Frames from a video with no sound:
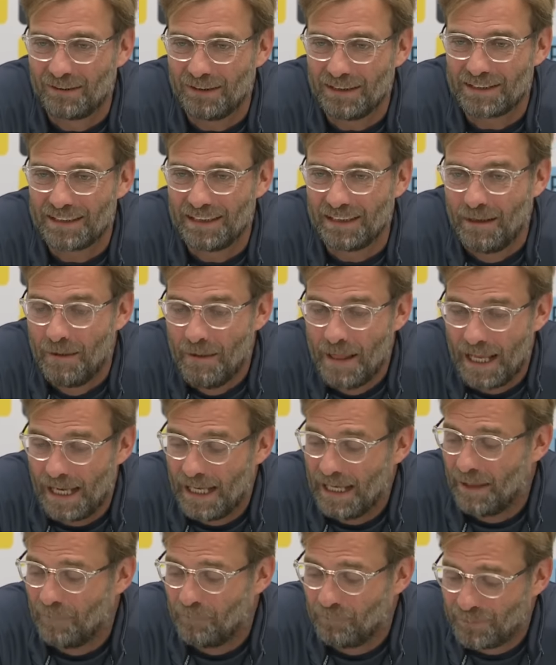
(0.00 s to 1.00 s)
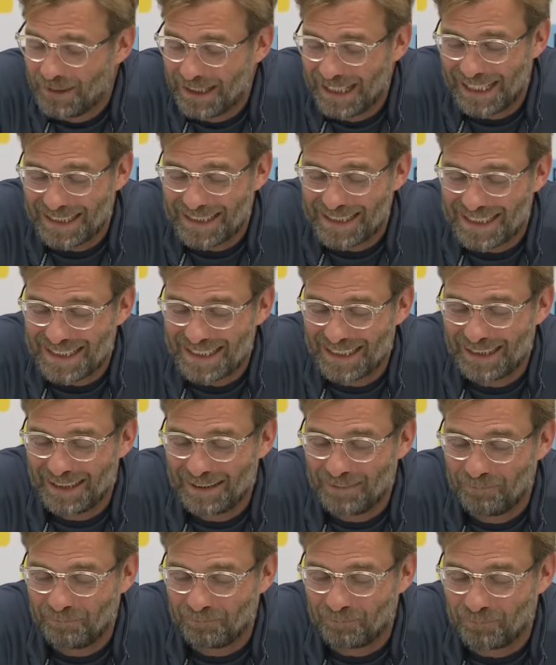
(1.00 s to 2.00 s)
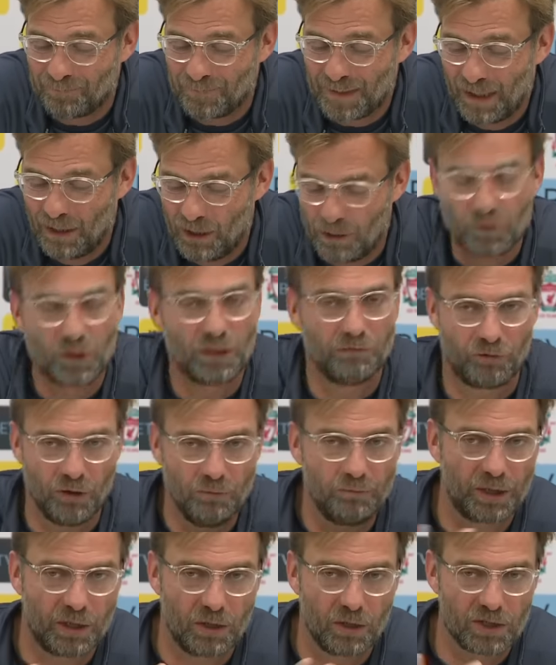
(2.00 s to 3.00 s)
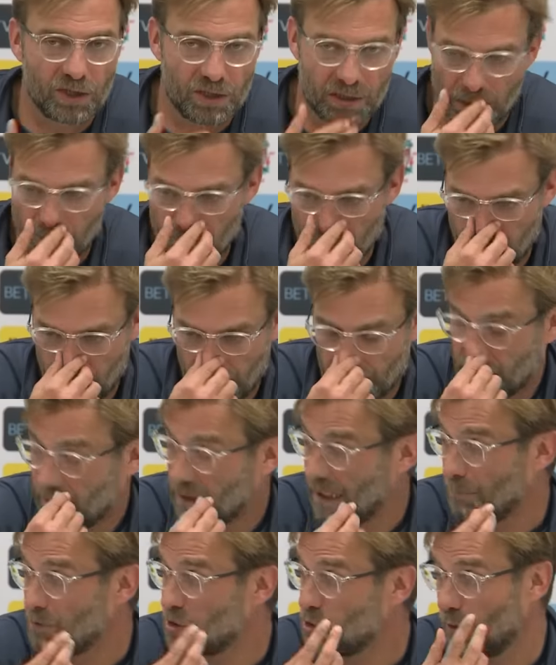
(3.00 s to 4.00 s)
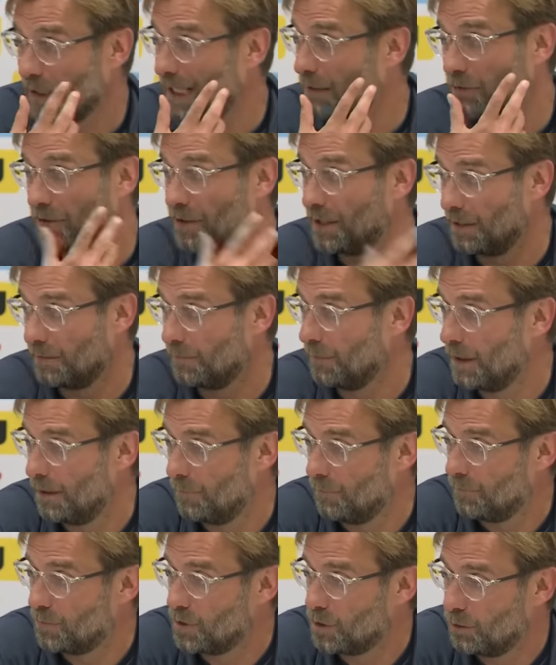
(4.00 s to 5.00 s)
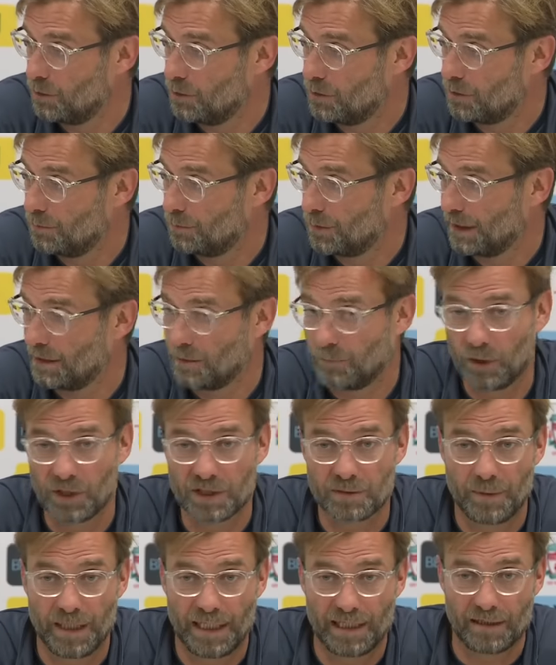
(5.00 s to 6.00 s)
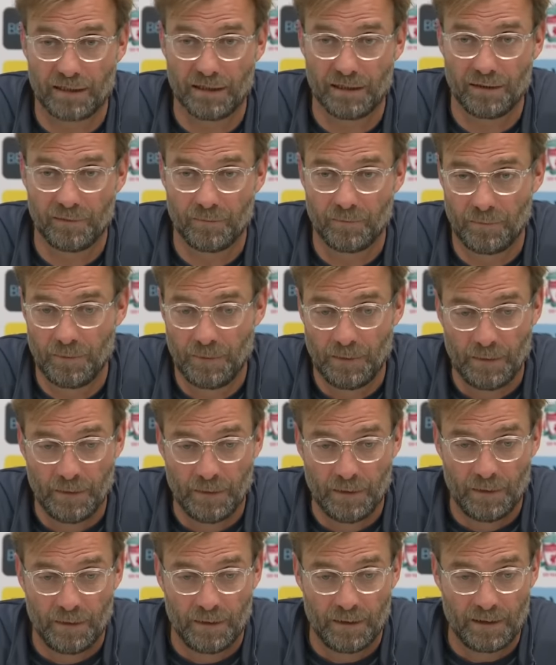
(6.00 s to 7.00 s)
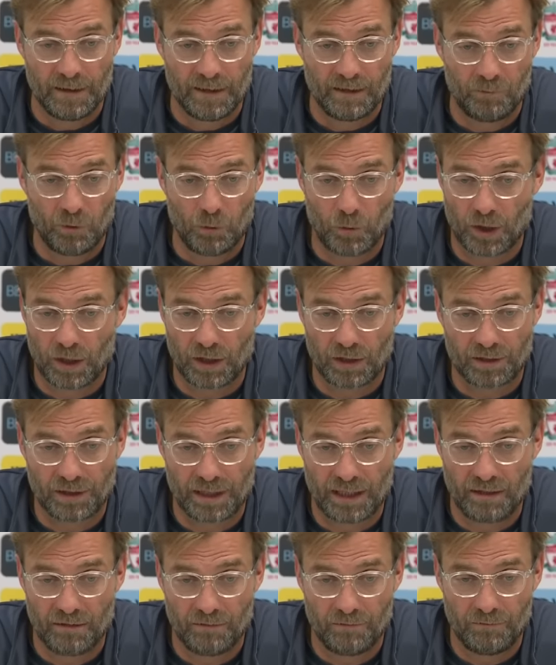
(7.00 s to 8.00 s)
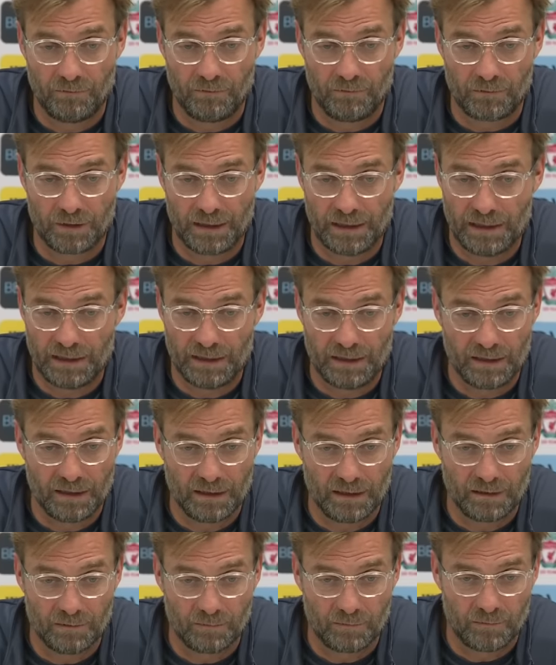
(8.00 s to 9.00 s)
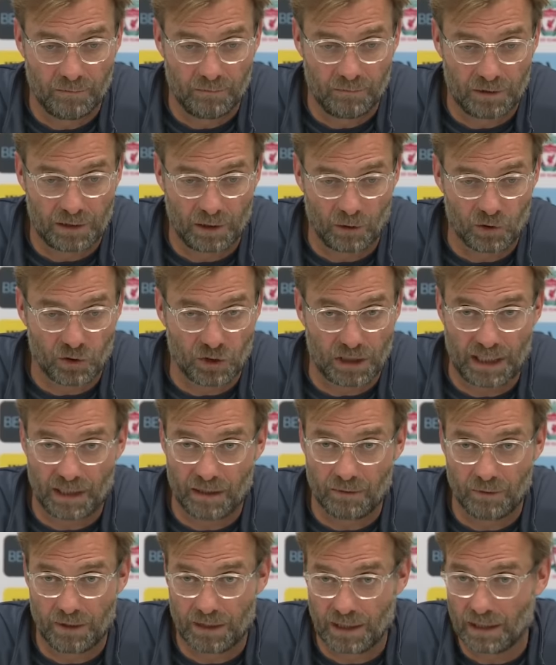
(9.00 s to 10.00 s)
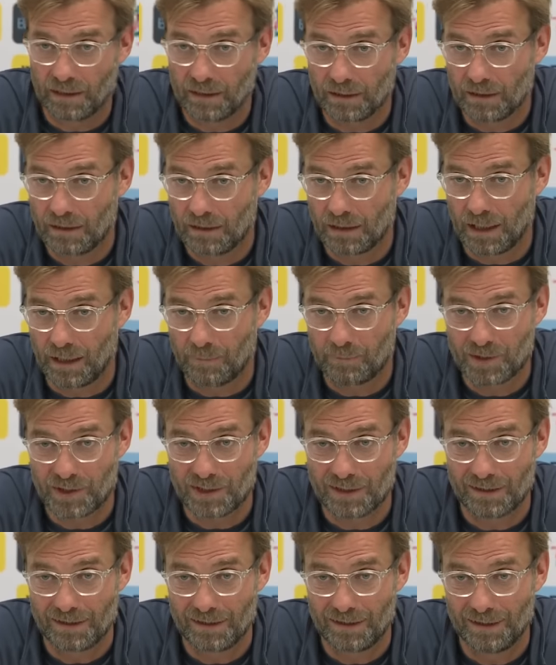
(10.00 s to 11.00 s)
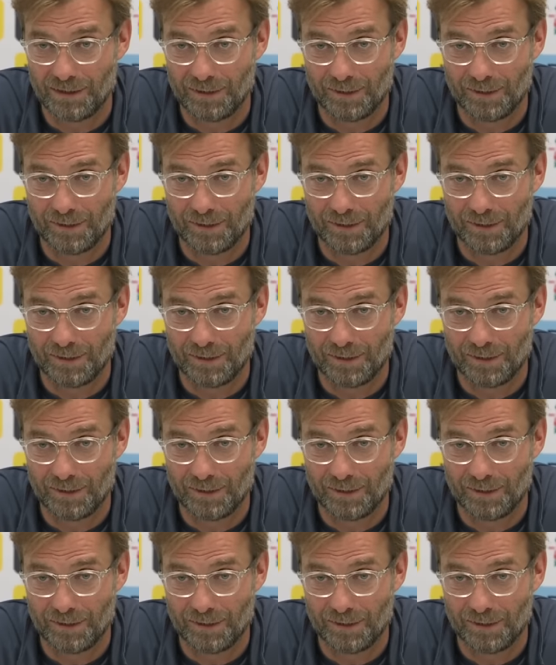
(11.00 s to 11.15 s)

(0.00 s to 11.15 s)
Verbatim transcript: interesting. Um, that's um, a little bit different because um, the club is doing everything um, to, to bring the boys back. Uh, we work there really close together with other clubs